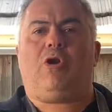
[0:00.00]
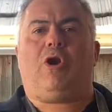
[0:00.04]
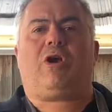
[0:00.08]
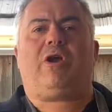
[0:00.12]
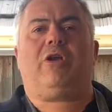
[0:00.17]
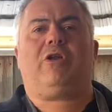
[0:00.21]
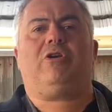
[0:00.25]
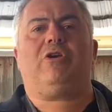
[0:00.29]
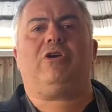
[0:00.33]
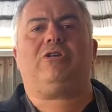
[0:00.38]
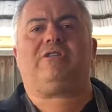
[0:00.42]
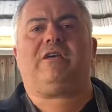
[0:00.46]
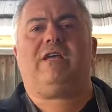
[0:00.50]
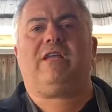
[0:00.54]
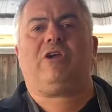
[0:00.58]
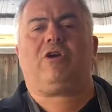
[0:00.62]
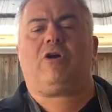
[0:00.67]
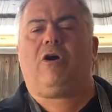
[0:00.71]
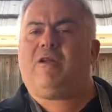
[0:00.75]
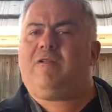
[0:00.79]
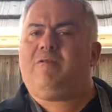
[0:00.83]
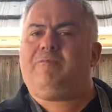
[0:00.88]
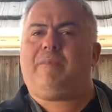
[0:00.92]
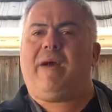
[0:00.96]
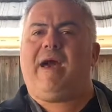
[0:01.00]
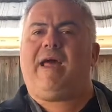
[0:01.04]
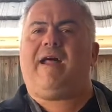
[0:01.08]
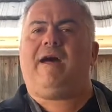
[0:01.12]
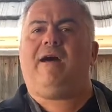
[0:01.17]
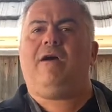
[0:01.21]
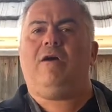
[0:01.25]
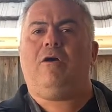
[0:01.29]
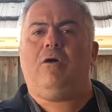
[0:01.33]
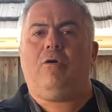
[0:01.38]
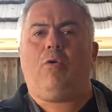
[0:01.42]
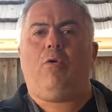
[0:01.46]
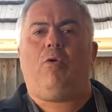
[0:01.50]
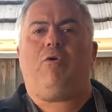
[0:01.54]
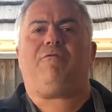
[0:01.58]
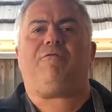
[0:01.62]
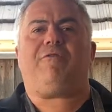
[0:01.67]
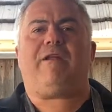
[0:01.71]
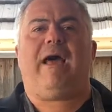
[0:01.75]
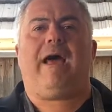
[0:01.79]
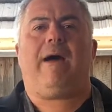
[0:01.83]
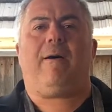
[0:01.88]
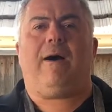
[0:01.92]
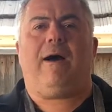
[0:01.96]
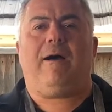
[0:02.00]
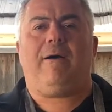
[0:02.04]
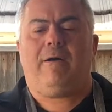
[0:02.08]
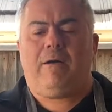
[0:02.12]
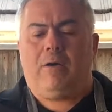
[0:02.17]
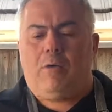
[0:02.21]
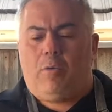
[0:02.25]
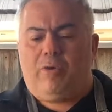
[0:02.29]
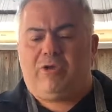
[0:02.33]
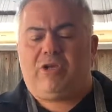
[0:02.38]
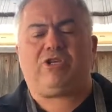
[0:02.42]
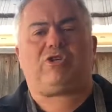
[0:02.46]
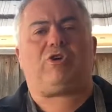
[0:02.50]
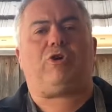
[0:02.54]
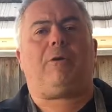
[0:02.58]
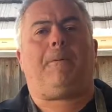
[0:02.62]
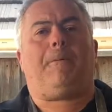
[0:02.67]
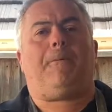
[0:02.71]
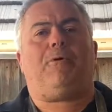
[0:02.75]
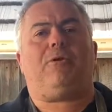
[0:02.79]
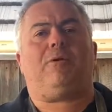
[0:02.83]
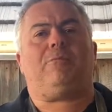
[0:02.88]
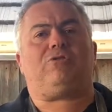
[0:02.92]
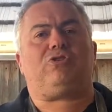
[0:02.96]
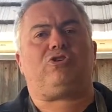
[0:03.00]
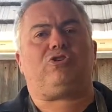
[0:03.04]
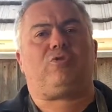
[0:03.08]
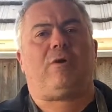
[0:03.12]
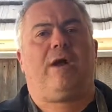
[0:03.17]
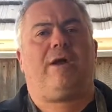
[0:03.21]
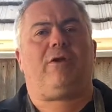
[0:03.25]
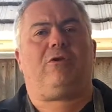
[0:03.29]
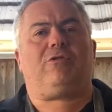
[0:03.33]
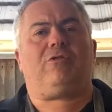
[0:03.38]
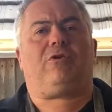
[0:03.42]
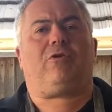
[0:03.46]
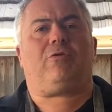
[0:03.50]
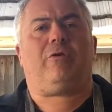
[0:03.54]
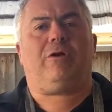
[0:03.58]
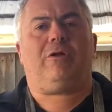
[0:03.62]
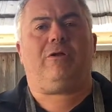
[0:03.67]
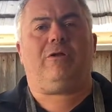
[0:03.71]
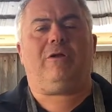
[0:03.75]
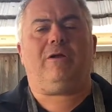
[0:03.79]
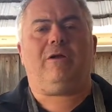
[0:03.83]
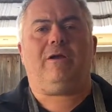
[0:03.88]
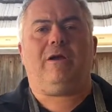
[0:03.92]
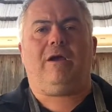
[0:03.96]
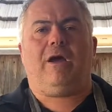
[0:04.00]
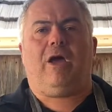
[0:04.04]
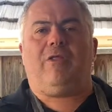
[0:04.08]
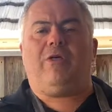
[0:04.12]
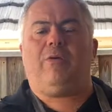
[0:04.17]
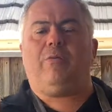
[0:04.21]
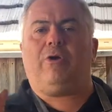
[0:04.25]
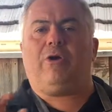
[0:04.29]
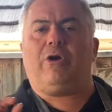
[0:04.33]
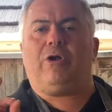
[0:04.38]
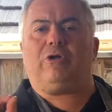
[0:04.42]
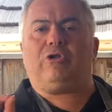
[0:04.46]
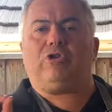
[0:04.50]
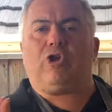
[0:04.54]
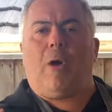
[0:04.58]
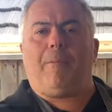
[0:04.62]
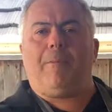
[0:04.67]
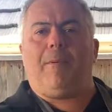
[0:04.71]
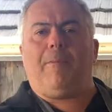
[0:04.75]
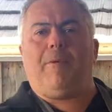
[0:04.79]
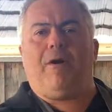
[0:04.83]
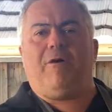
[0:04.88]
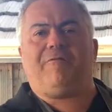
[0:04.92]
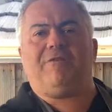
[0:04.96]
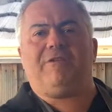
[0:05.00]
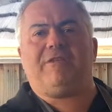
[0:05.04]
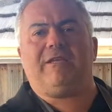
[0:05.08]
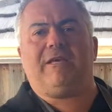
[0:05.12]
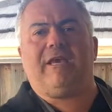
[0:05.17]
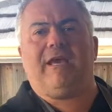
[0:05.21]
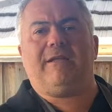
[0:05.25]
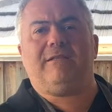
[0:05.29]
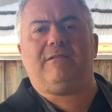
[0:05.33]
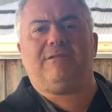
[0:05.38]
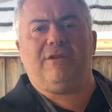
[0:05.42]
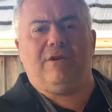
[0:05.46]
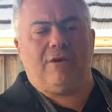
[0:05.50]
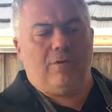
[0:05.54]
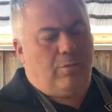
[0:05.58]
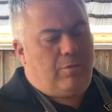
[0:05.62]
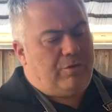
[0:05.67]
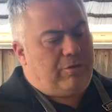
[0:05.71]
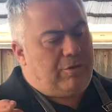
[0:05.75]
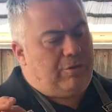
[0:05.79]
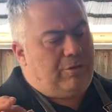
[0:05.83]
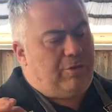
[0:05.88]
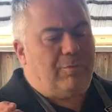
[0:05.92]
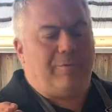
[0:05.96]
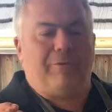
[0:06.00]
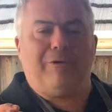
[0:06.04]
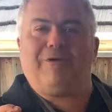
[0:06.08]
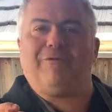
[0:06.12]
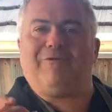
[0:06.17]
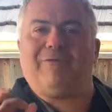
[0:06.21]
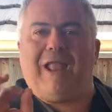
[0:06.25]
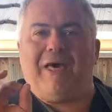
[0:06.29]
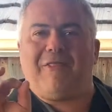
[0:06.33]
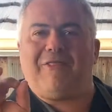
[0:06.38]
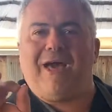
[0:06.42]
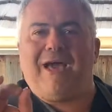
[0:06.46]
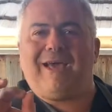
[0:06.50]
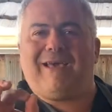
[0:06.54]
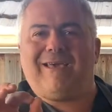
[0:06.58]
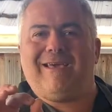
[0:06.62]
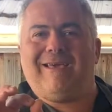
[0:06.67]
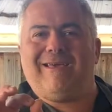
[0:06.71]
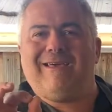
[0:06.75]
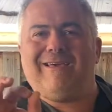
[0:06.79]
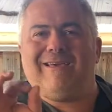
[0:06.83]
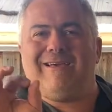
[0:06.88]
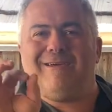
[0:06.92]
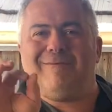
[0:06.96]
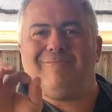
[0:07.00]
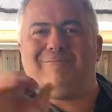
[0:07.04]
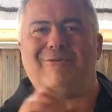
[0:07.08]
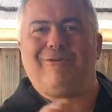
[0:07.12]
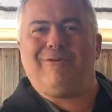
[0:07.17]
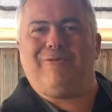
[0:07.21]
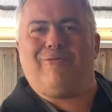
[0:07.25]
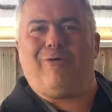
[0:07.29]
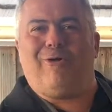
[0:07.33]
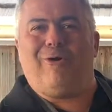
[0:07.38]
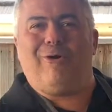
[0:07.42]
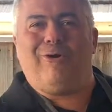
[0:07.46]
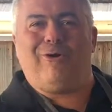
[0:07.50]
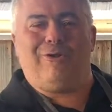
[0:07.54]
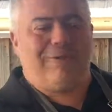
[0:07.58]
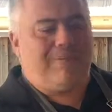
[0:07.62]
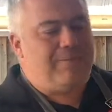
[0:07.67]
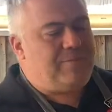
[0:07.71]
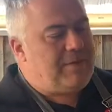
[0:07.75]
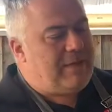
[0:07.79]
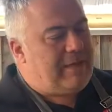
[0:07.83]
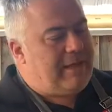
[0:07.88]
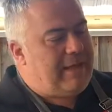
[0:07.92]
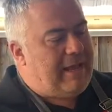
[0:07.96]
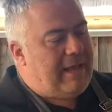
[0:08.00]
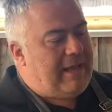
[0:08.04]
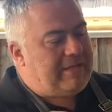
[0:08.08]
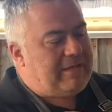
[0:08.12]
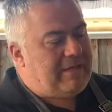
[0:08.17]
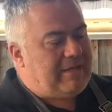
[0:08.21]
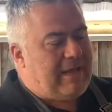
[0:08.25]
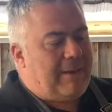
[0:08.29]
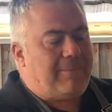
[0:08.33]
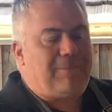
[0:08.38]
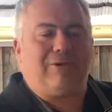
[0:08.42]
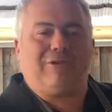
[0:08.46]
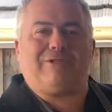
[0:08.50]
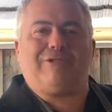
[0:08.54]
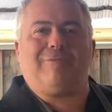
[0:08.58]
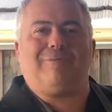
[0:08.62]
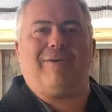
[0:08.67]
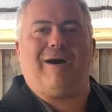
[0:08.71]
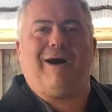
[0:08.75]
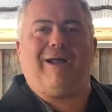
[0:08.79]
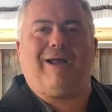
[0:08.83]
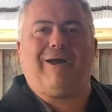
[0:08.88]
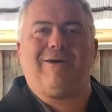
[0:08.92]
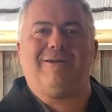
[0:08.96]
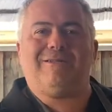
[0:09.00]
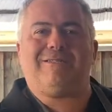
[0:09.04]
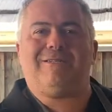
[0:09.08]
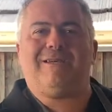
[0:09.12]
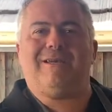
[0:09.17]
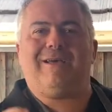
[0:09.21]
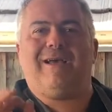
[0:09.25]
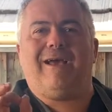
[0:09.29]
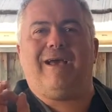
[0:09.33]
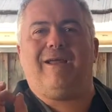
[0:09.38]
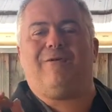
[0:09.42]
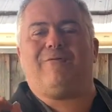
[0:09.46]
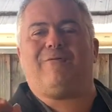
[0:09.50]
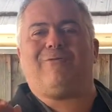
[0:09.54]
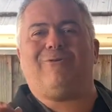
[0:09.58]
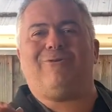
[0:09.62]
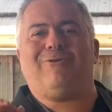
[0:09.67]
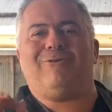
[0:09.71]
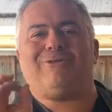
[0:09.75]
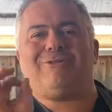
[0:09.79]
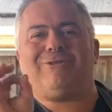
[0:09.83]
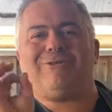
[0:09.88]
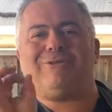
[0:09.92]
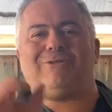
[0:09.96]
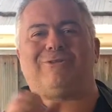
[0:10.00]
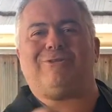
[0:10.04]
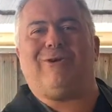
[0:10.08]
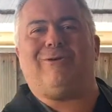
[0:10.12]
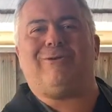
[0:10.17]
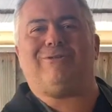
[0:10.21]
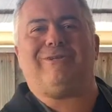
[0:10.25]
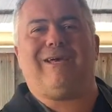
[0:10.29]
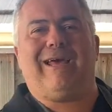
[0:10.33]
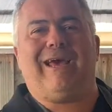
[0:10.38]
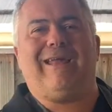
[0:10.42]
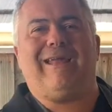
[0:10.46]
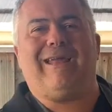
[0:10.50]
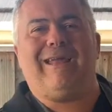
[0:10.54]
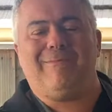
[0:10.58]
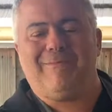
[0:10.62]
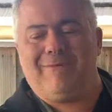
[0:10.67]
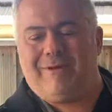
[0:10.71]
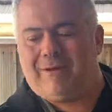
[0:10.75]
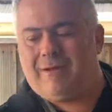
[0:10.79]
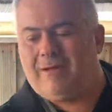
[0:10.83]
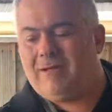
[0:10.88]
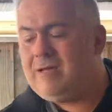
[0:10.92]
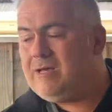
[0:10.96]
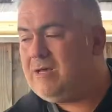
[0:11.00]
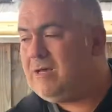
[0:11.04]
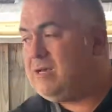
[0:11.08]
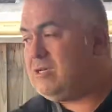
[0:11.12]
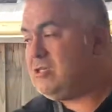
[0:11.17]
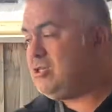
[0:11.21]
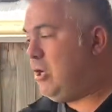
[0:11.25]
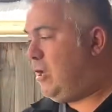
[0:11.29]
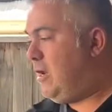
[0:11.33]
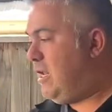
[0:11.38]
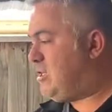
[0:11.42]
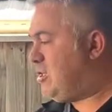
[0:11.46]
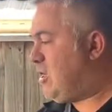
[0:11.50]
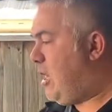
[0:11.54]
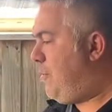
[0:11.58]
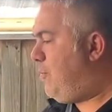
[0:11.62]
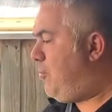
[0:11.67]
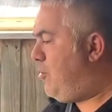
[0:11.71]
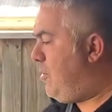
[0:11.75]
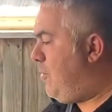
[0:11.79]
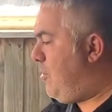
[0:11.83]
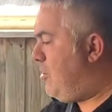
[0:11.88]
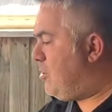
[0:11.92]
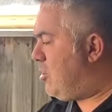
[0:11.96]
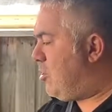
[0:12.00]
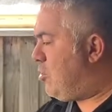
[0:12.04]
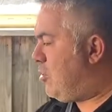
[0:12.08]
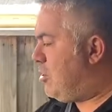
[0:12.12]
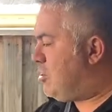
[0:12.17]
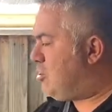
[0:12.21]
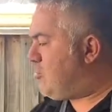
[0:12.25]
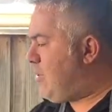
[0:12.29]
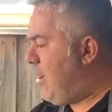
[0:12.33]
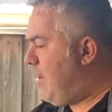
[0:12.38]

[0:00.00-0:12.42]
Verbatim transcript: going to use any kind of batter or flour. We're just going to put them straight on the grill, and then we're going to top them off at the end with a little bit of ladaki, a bit of oil, and a couple of tomatoes, and of course, salt and lemon. So let's go put them on the Crossray